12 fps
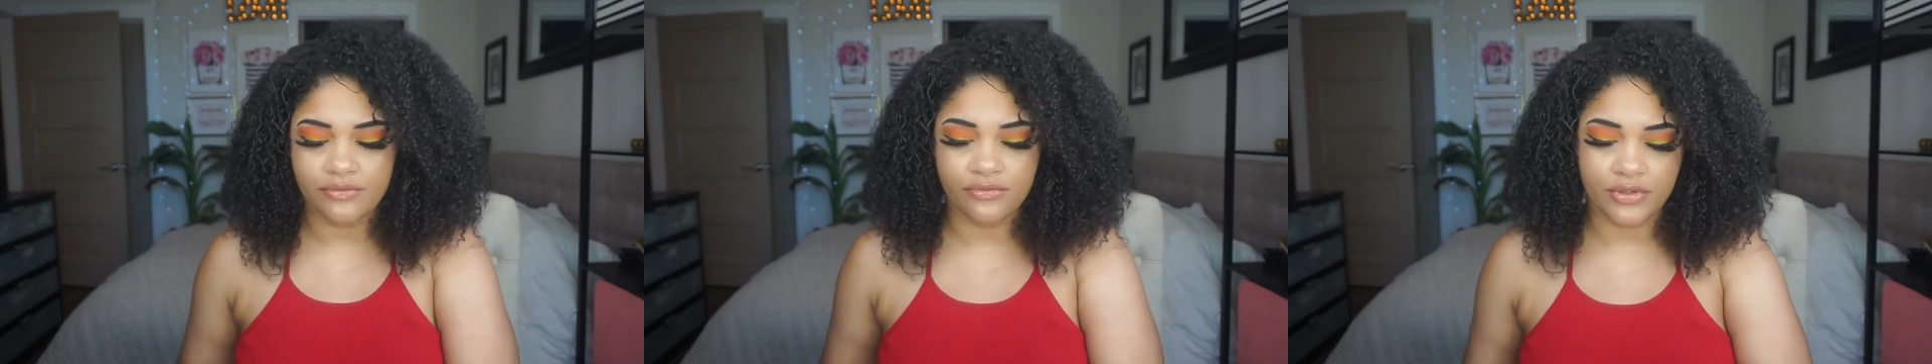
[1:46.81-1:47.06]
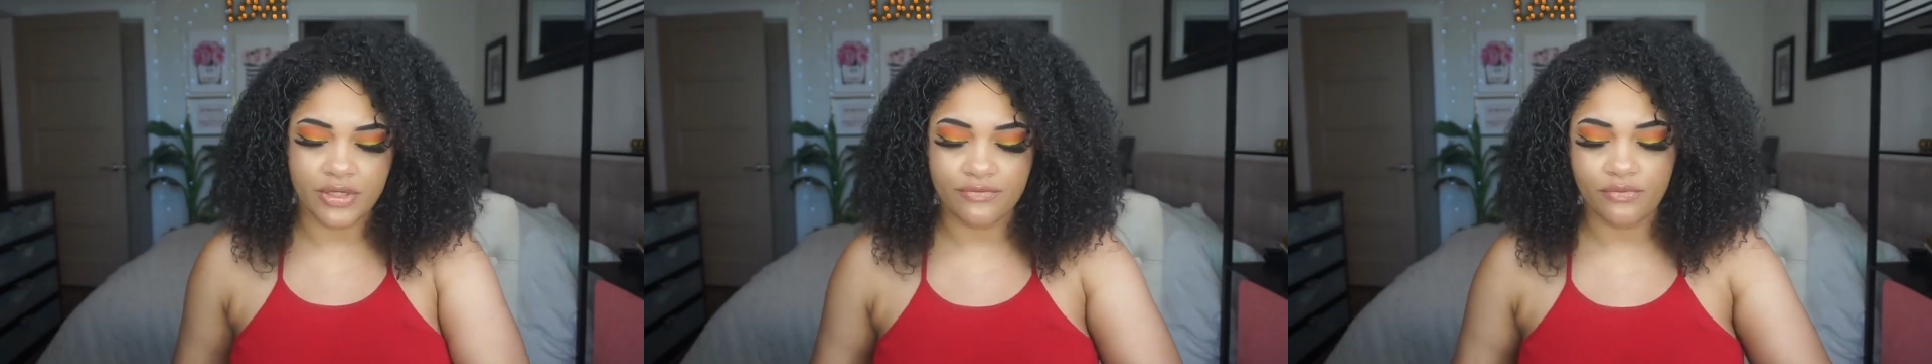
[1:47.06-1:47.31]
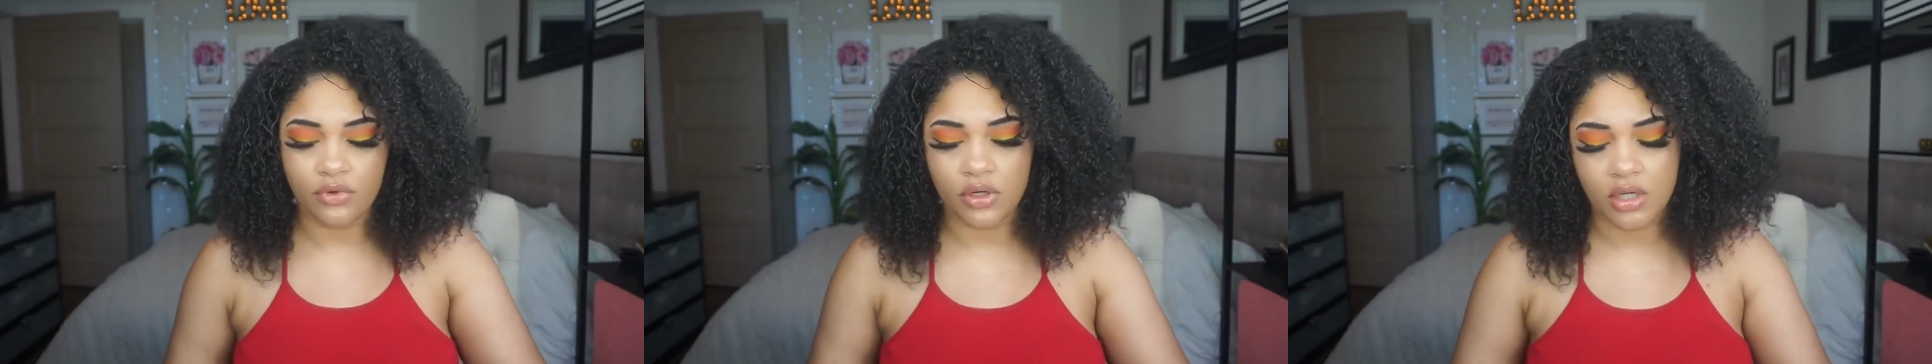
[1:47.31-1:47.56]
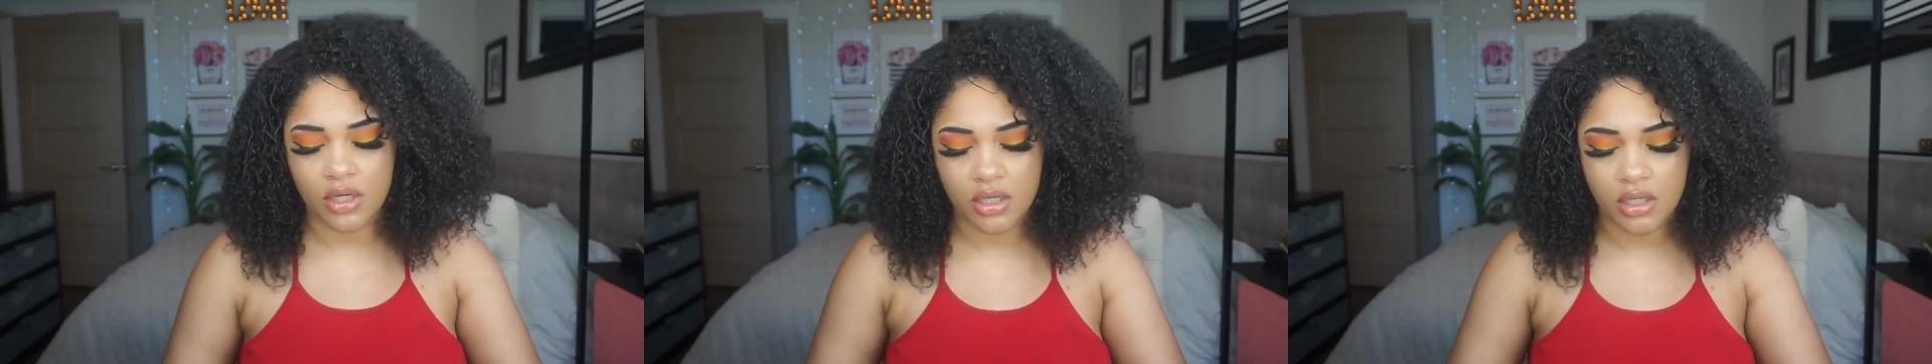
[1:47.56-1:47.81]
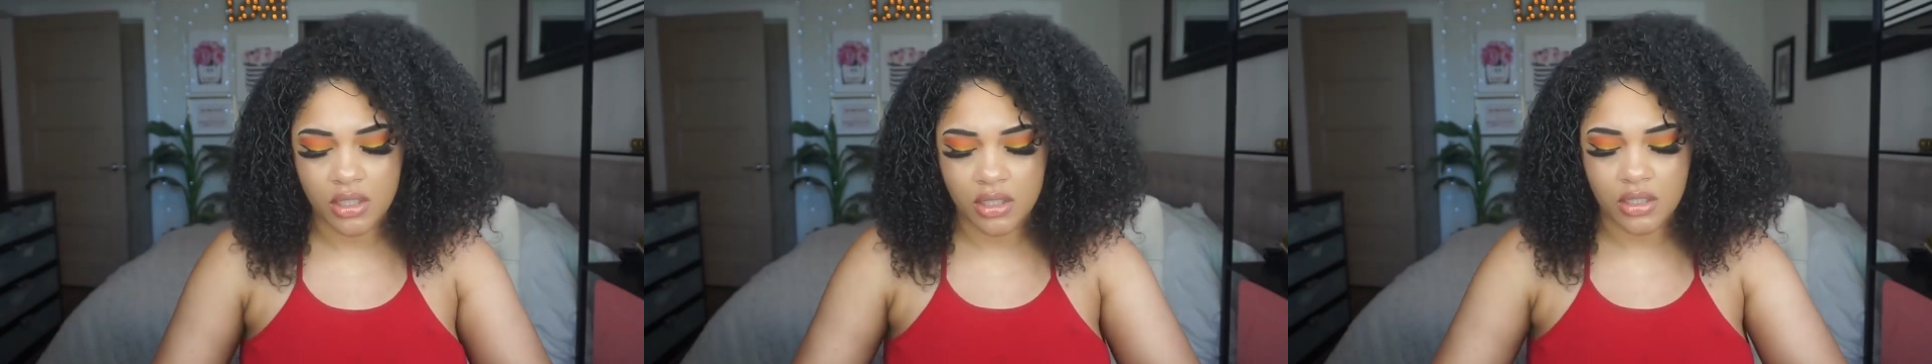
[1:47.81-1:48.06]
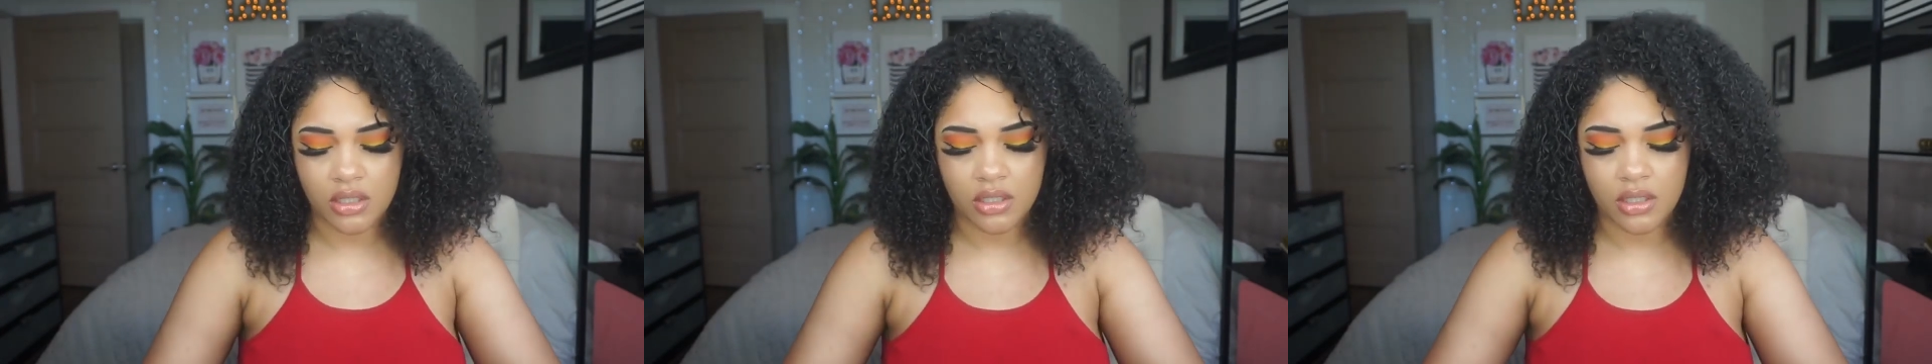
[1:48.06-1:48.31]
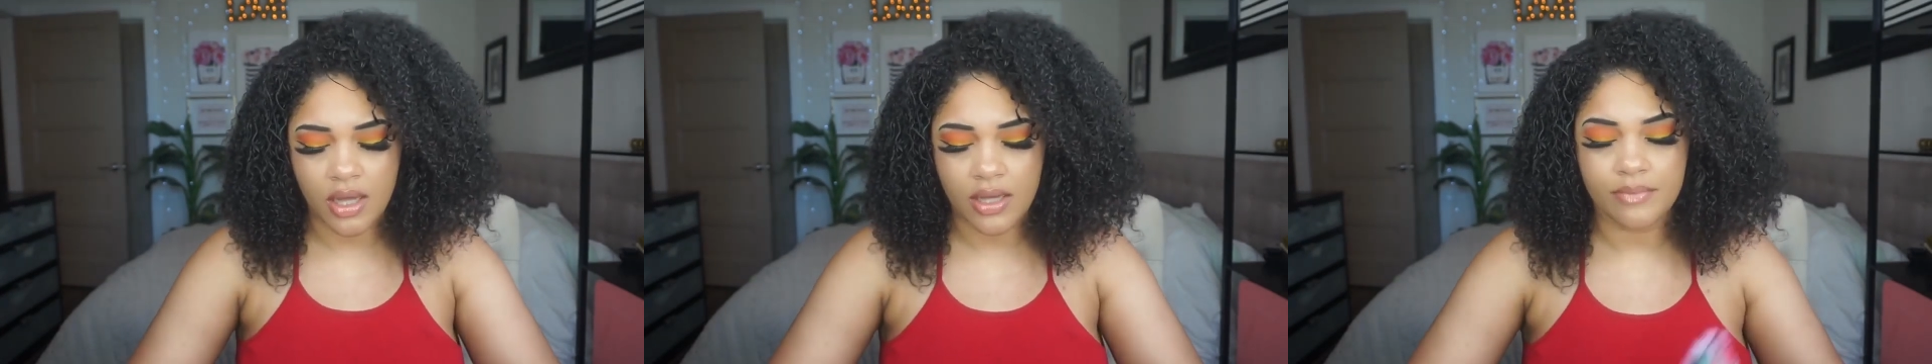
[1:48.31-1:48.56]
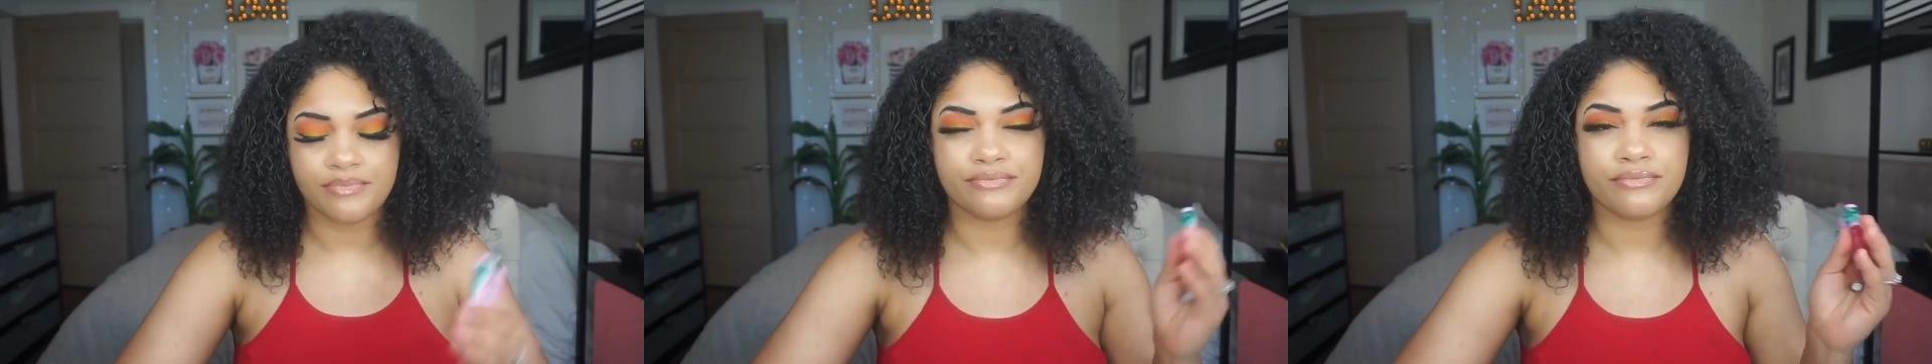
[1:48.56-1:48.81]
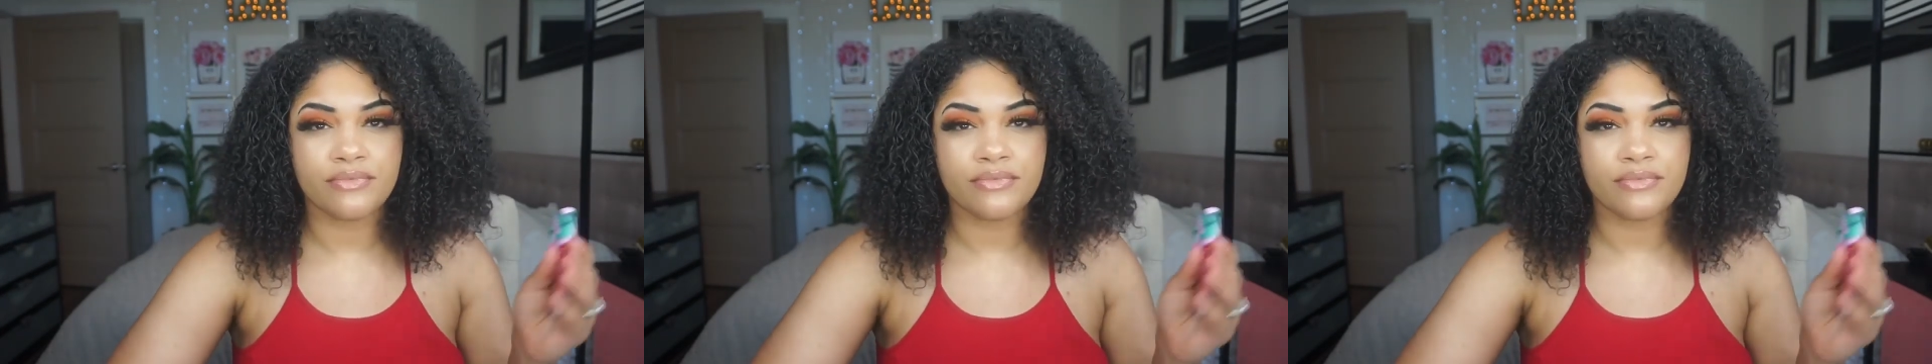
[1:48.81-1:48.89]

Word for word: free for um,